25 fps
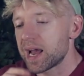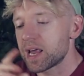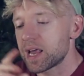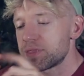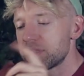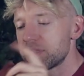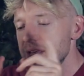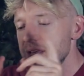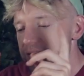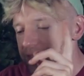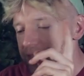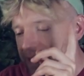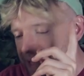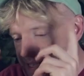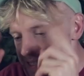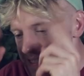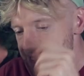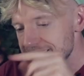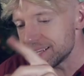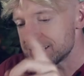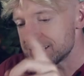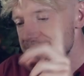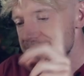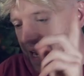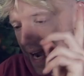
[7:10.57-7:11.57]
And I think this
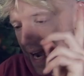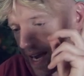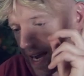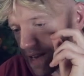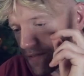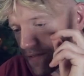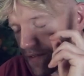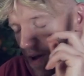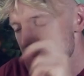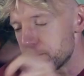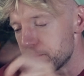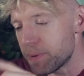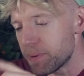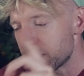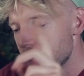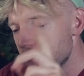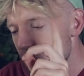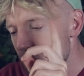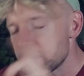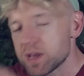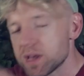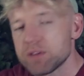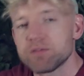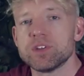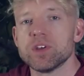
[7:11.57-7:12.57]
is kind of a better
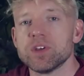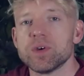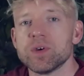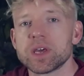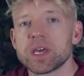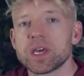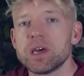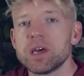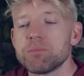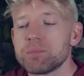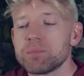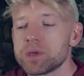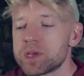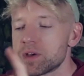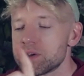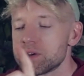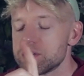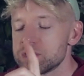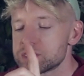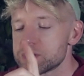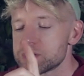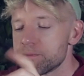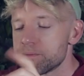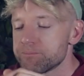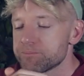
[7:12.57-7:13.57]
way of doing it
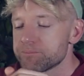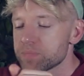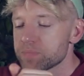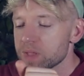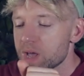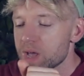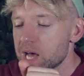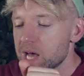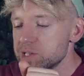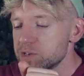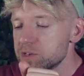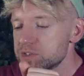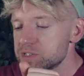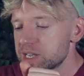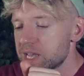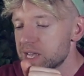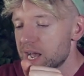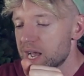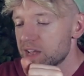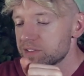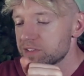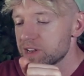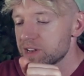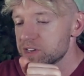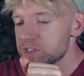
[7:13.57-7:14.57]
because it looks like
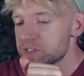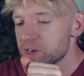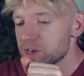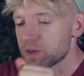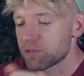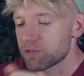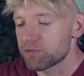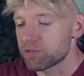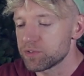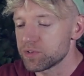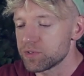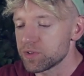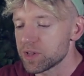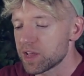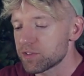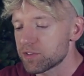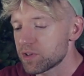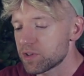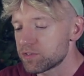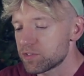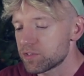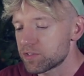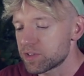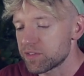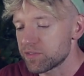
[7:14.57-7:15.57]
it hasn't actually gone through and do that.
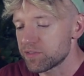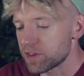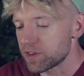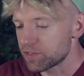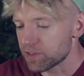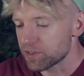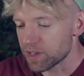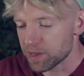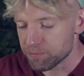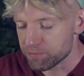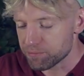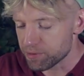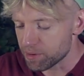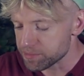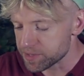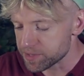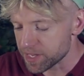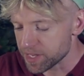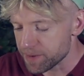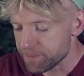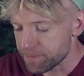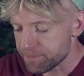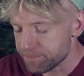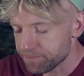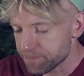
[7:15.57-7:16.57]
So I'll just give it the same prompt
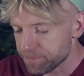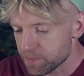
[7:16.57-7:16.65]
again.